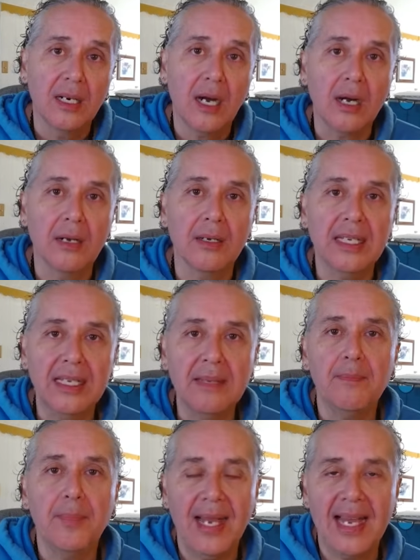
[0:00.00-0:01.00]
are
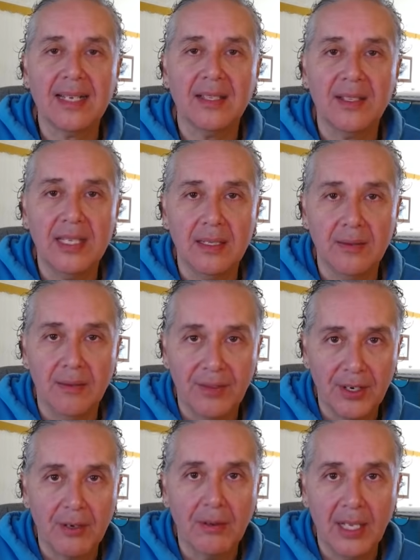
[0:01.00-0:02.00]
impacting
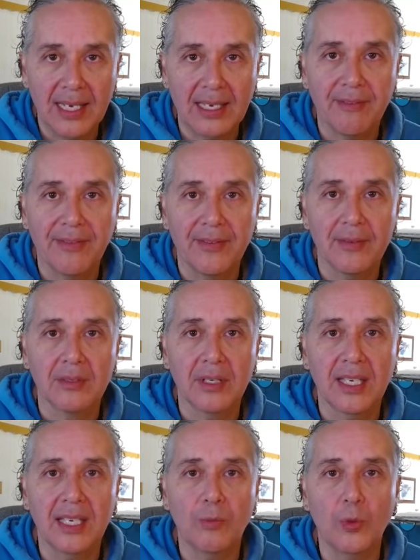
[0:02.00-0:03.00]
their life,
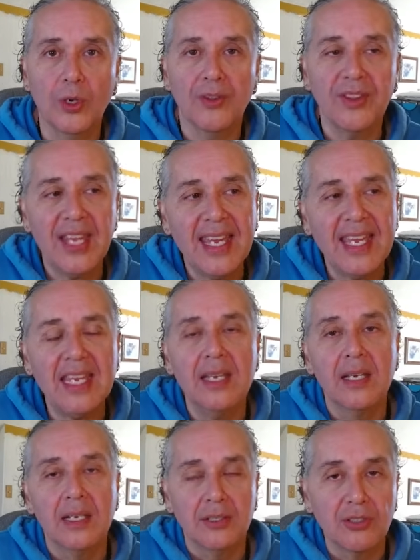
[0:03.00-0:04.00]
okay, where they
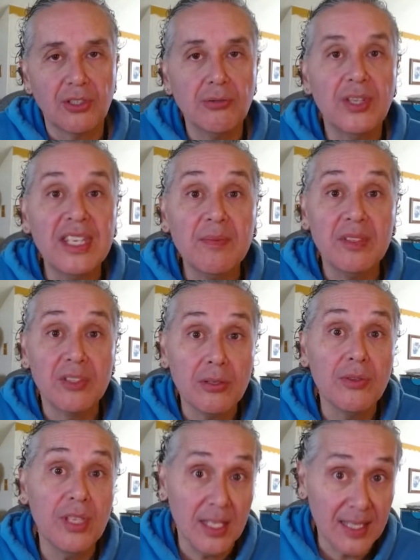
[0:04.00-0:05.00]
to
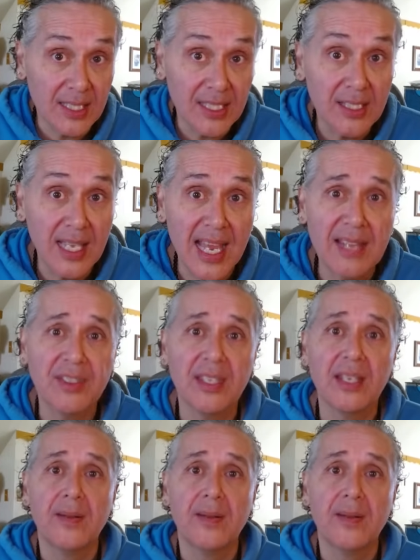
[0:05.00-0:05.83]
the extent